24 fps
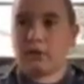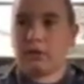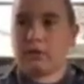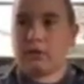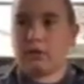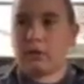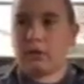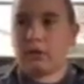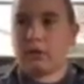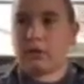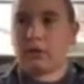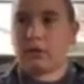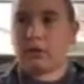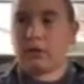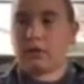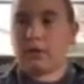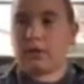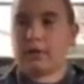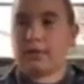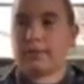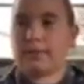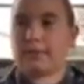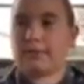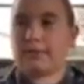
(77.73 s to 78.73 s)

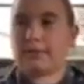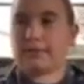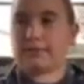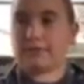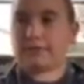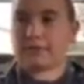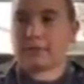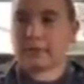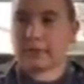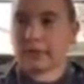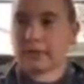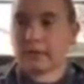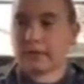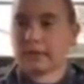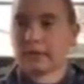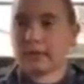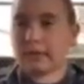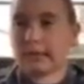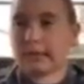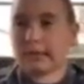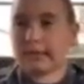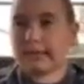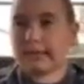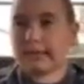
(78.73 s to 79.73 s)

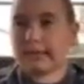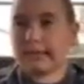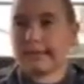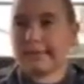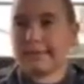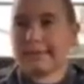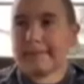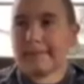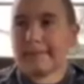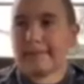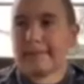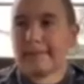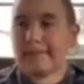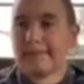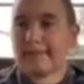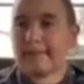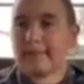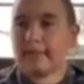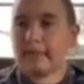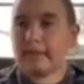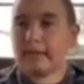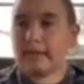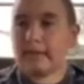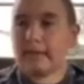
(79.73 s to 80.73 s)

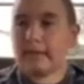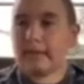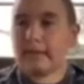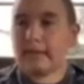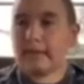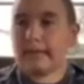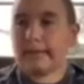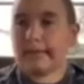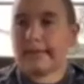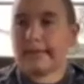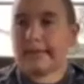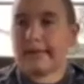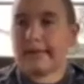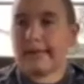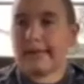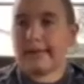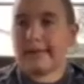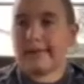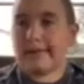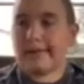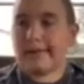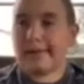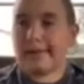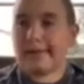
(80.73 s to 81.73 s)

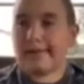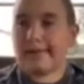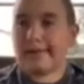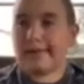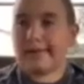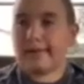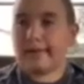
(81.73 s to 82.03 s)
(silence)